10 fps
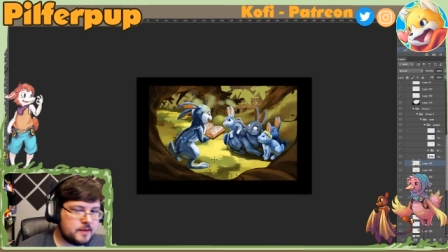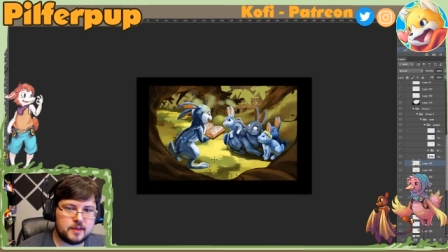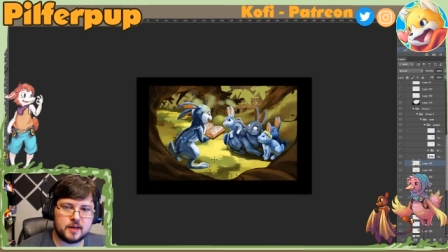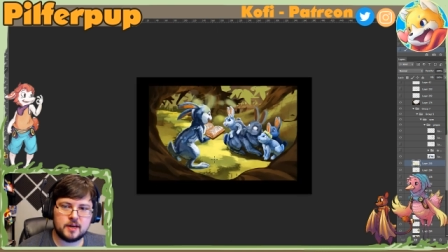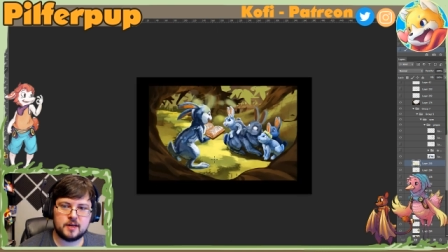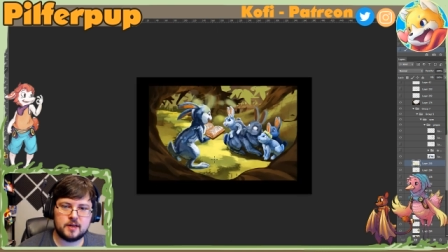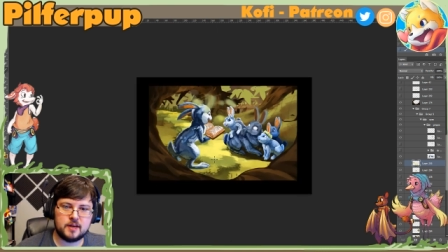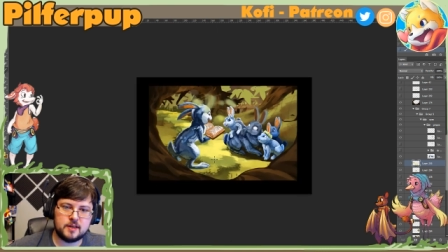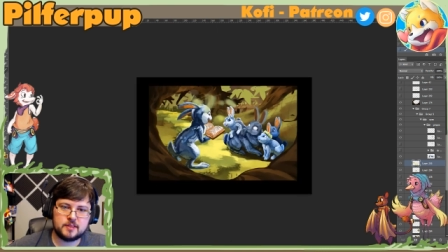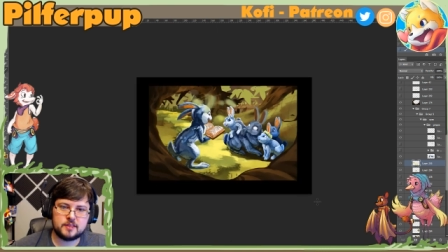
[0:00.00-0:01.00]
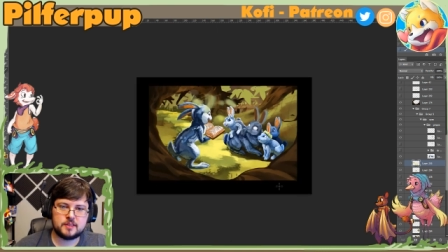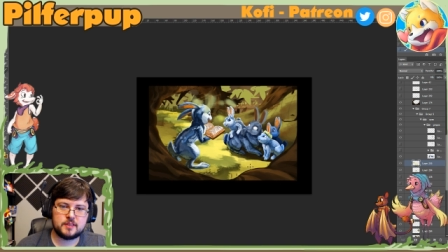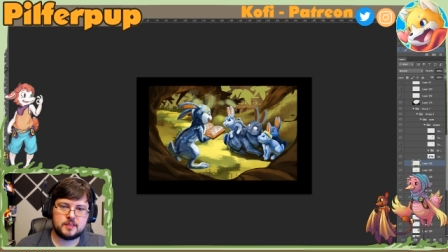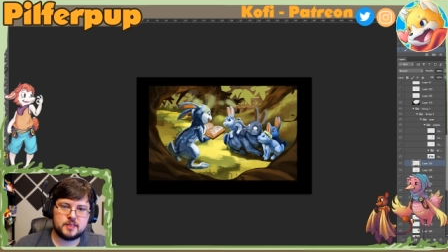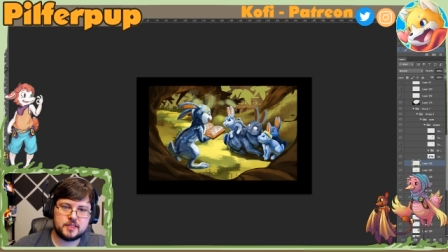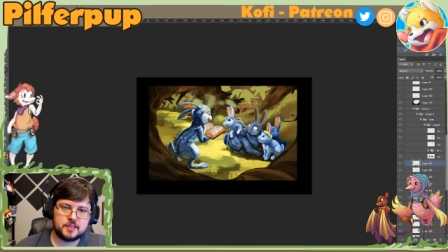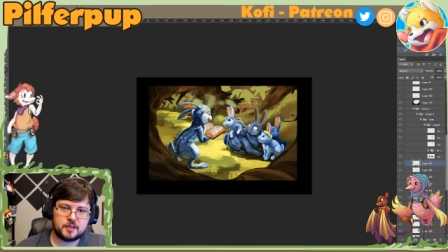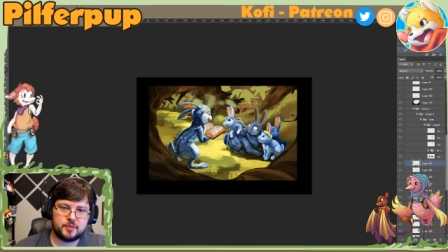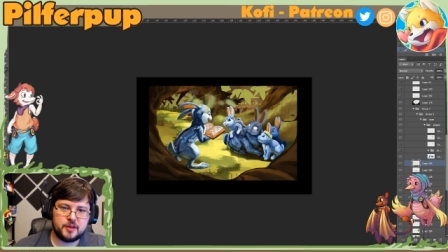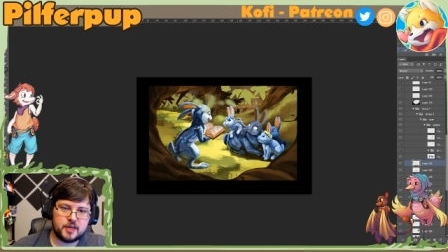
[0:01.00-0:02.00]
Yas, that does look
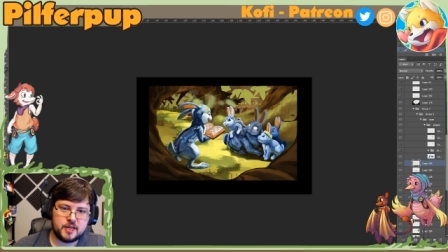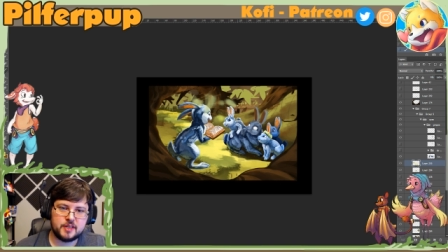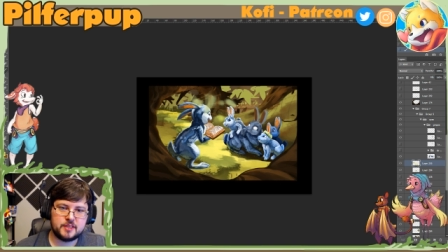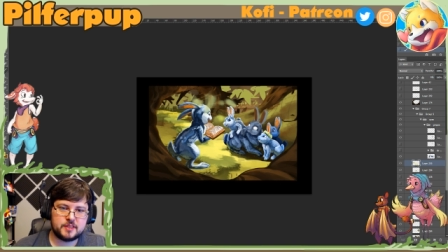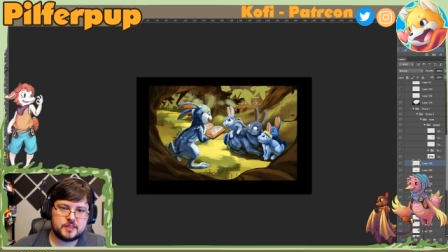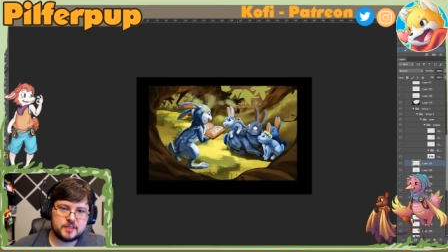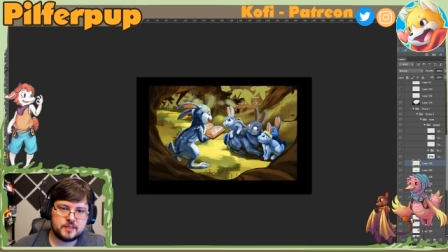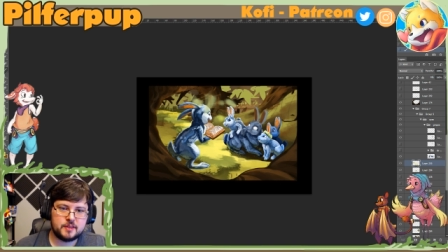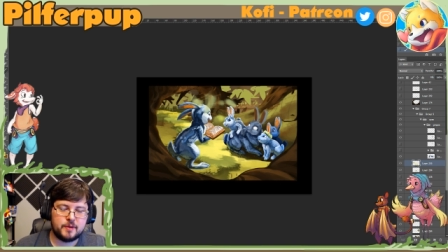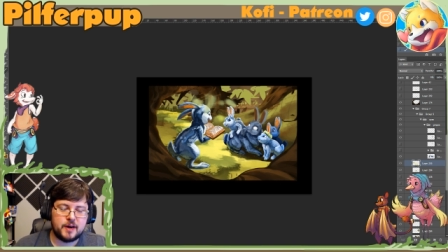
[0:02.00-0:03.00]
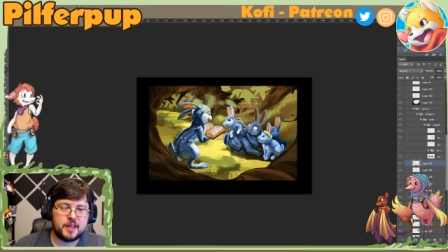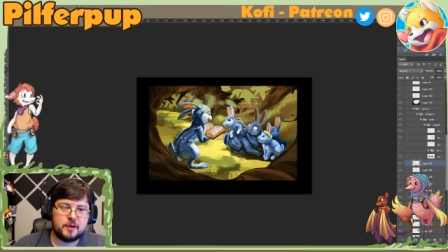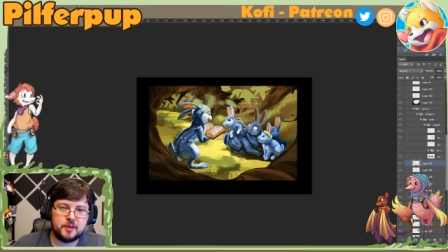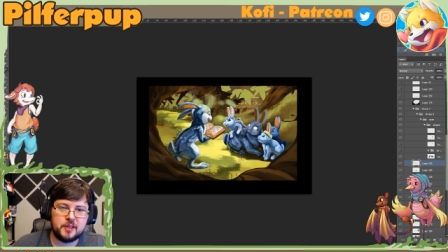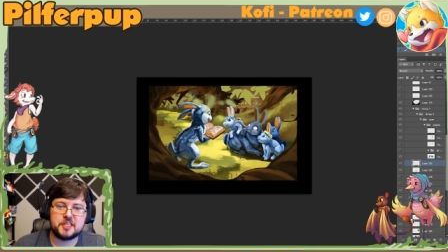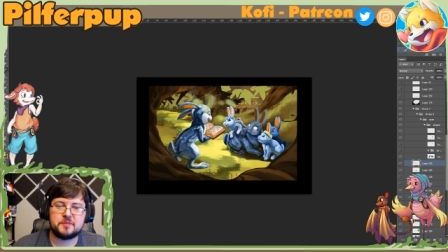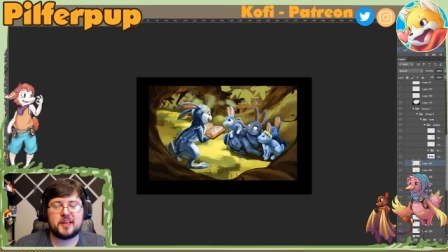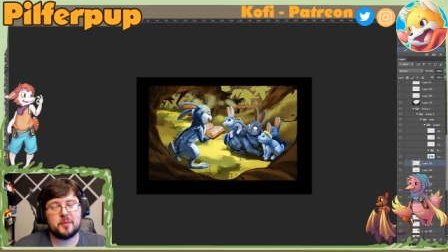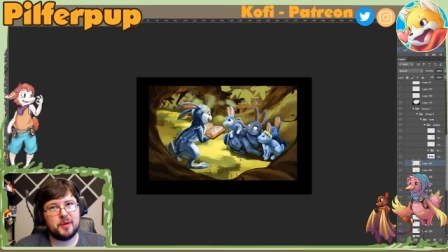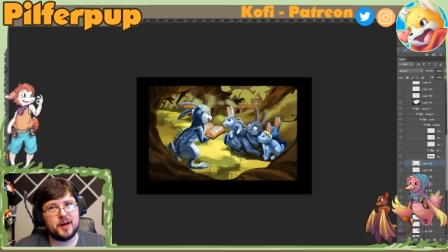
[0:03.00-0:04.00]
pretty nice. Wow, that really does
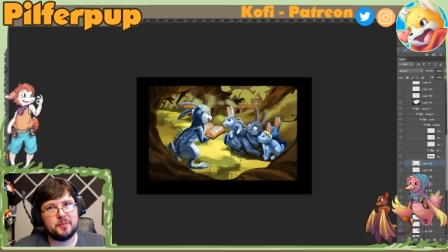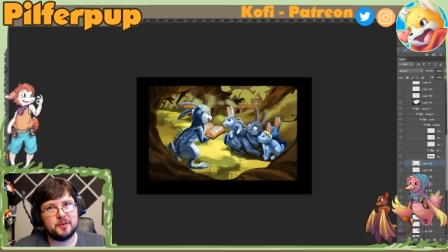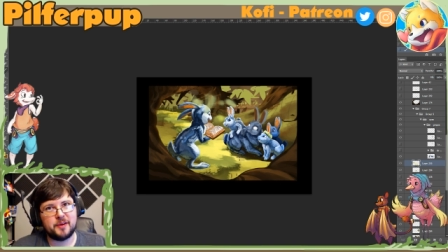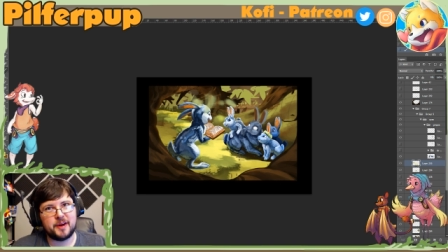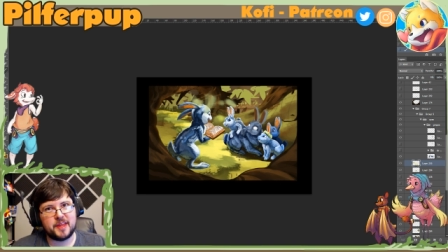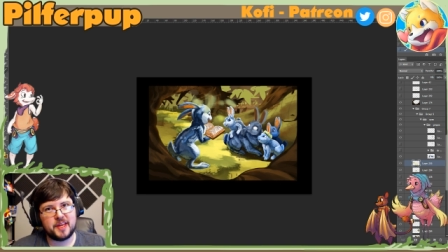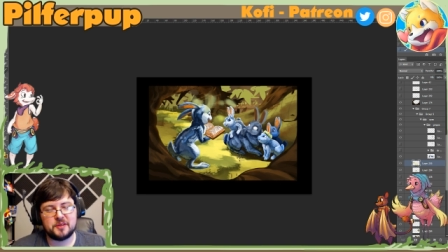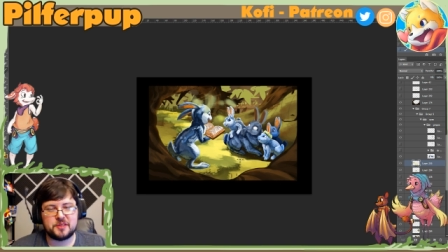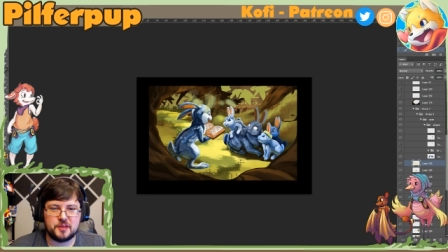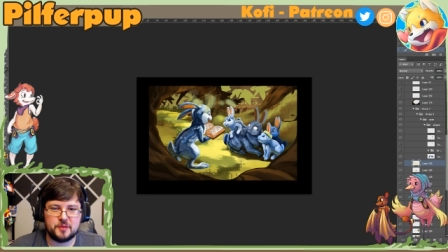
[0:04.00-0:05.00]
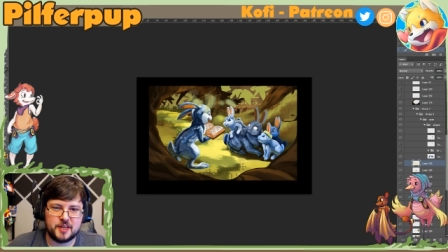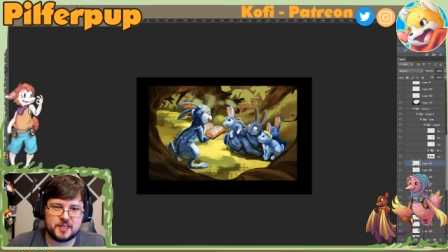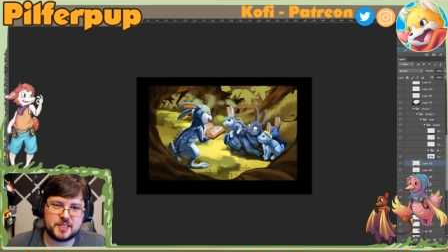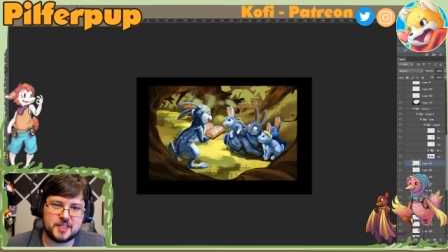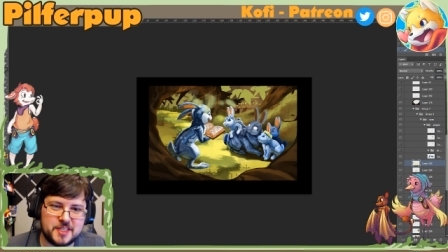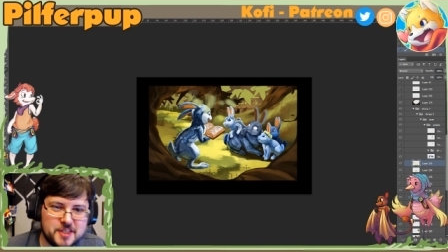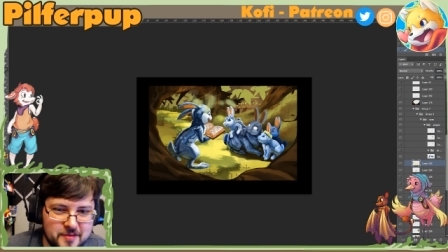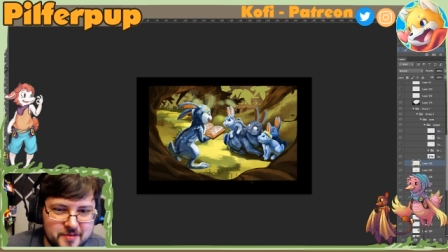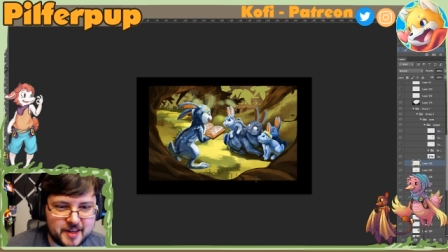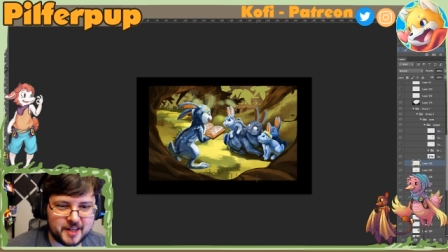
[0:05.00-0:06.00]
make it pop, Aloria. Thank you so much. That's so
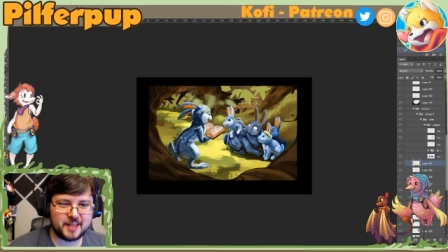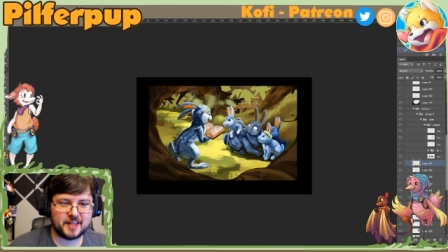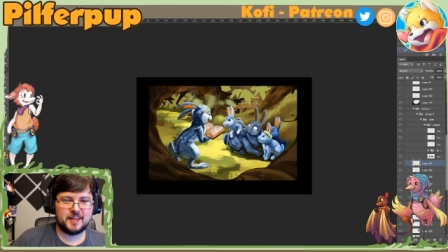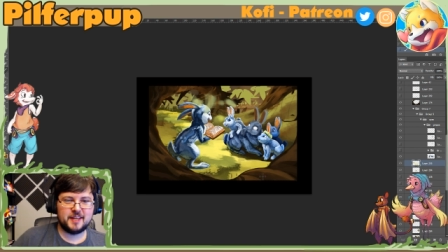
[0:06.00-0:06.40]
funny.